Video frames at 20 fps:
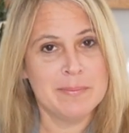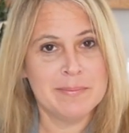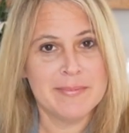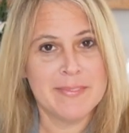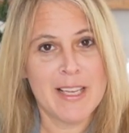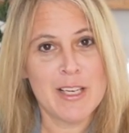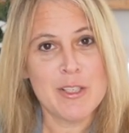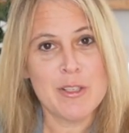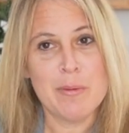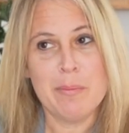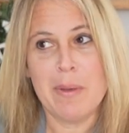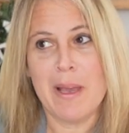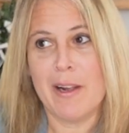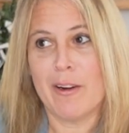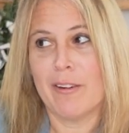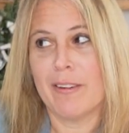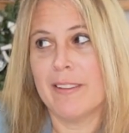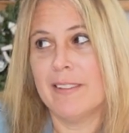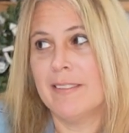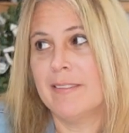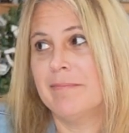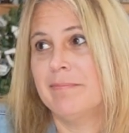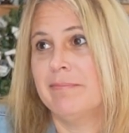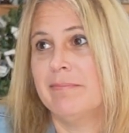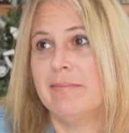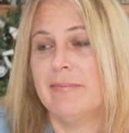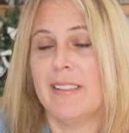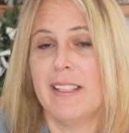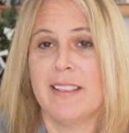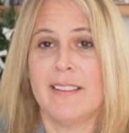they do better
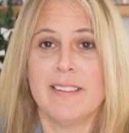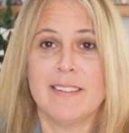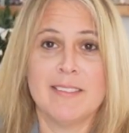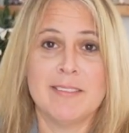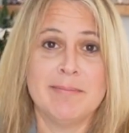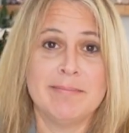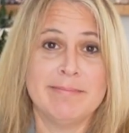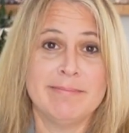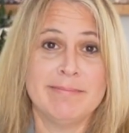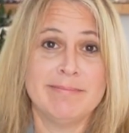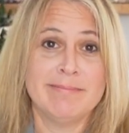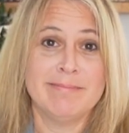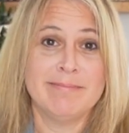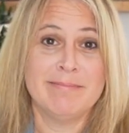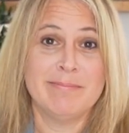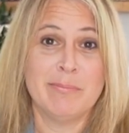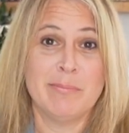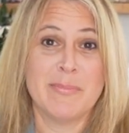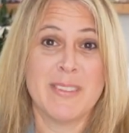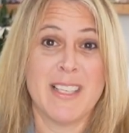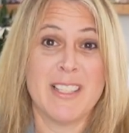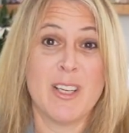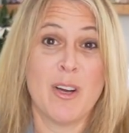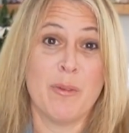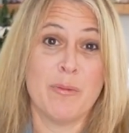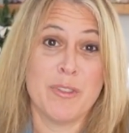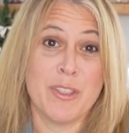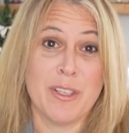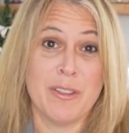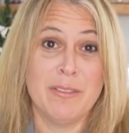than they
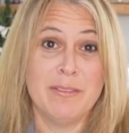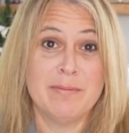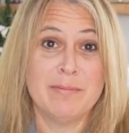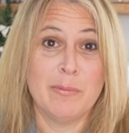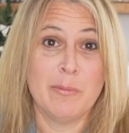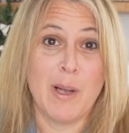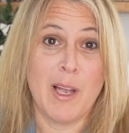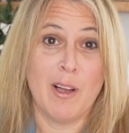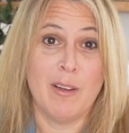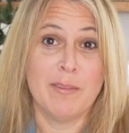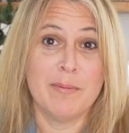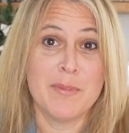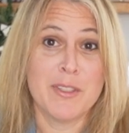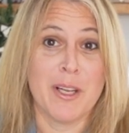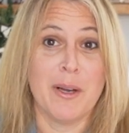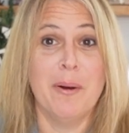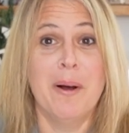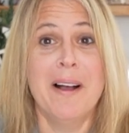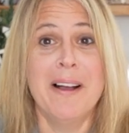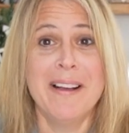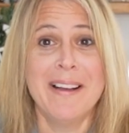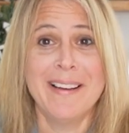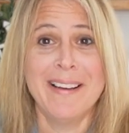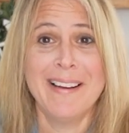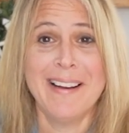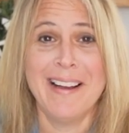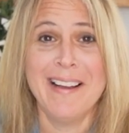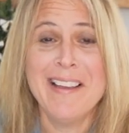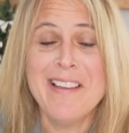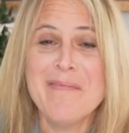don't do well. So
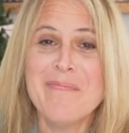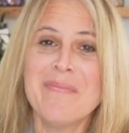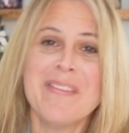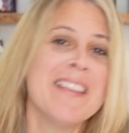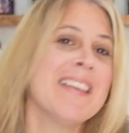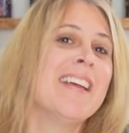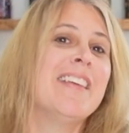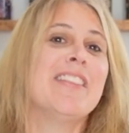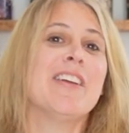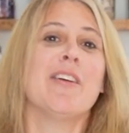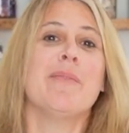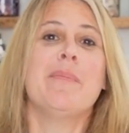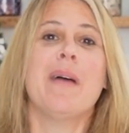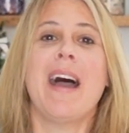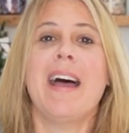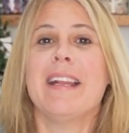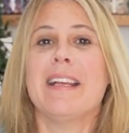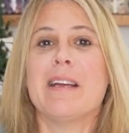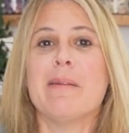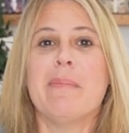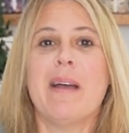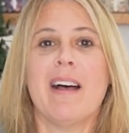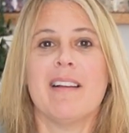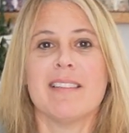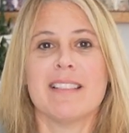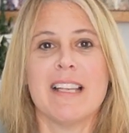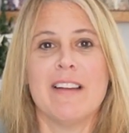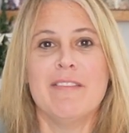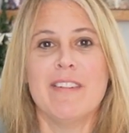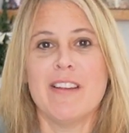they're batting
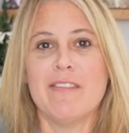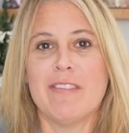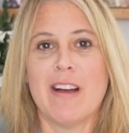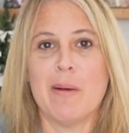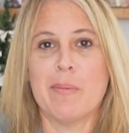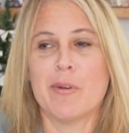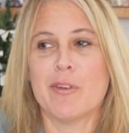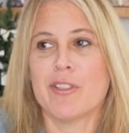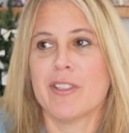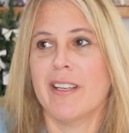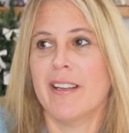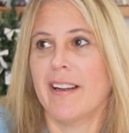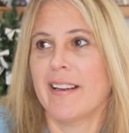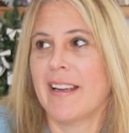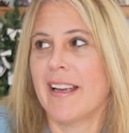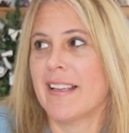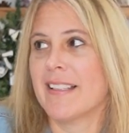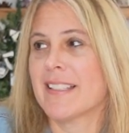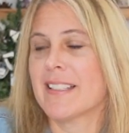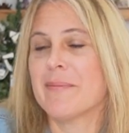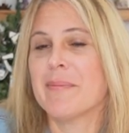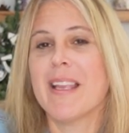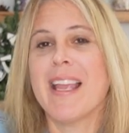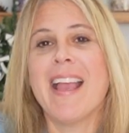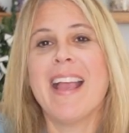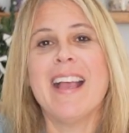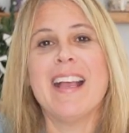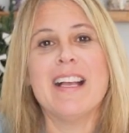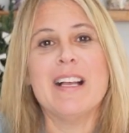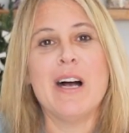about 75%, I guess.
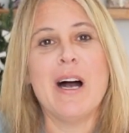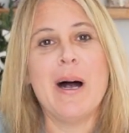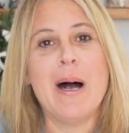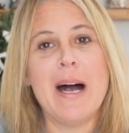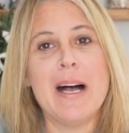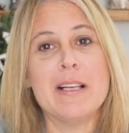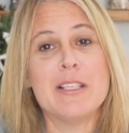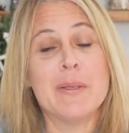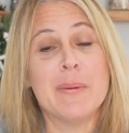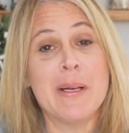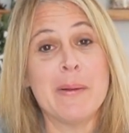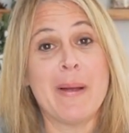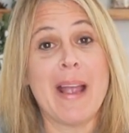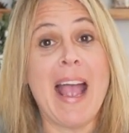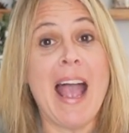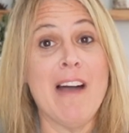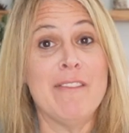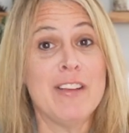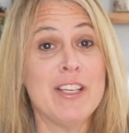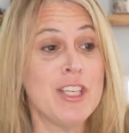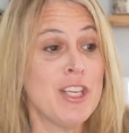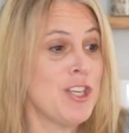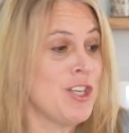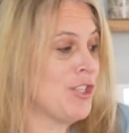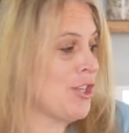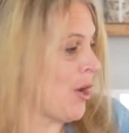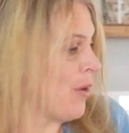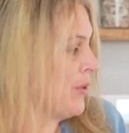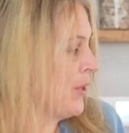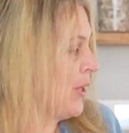So anyway, I have it to
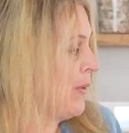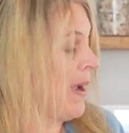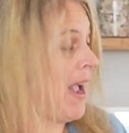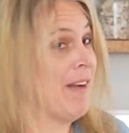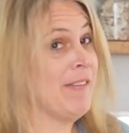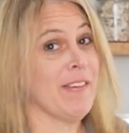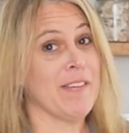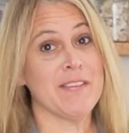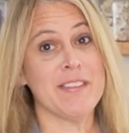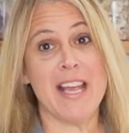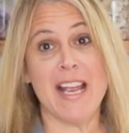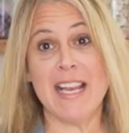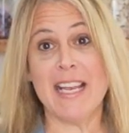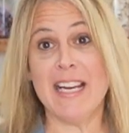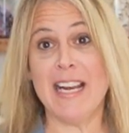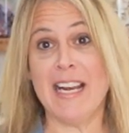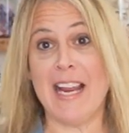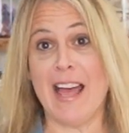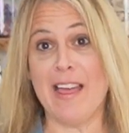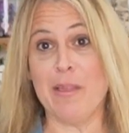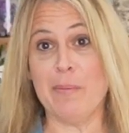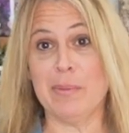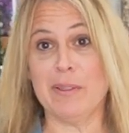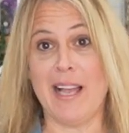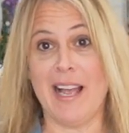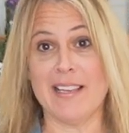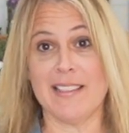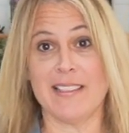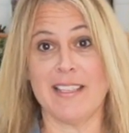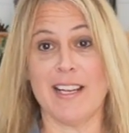show you. I haven't even taken it out of the
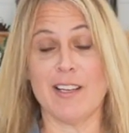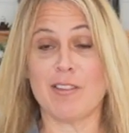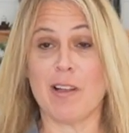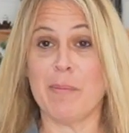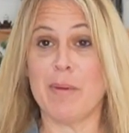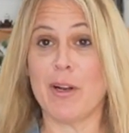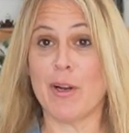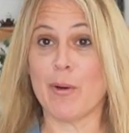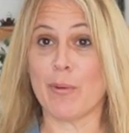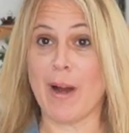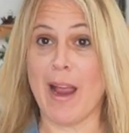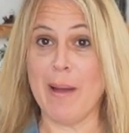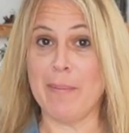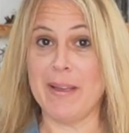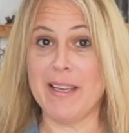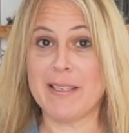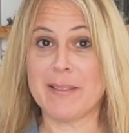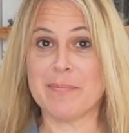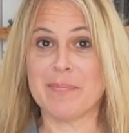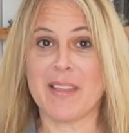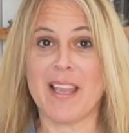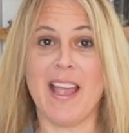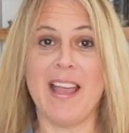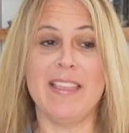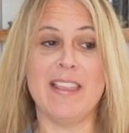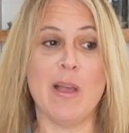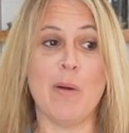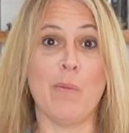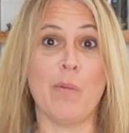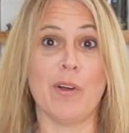plastic, so I'm going to grab it
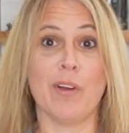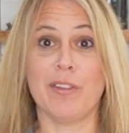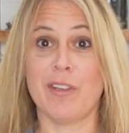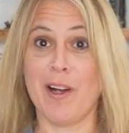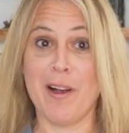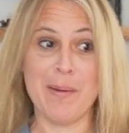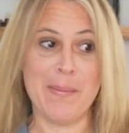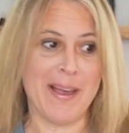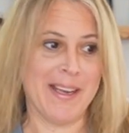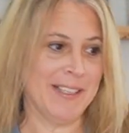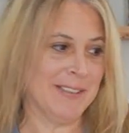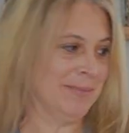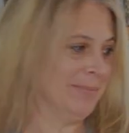and then we'll talk about it.